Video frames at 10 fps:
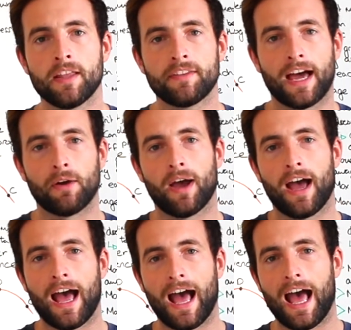
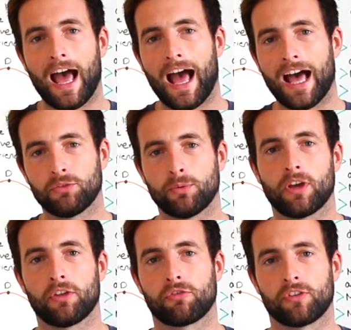Now, as we
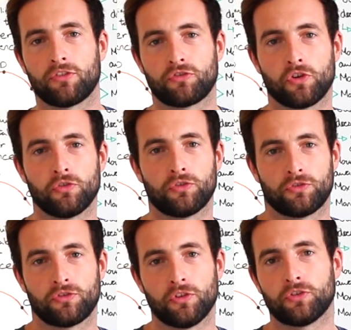go through this
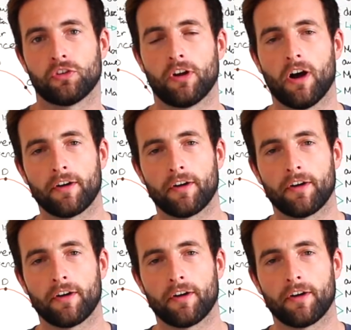tutorial,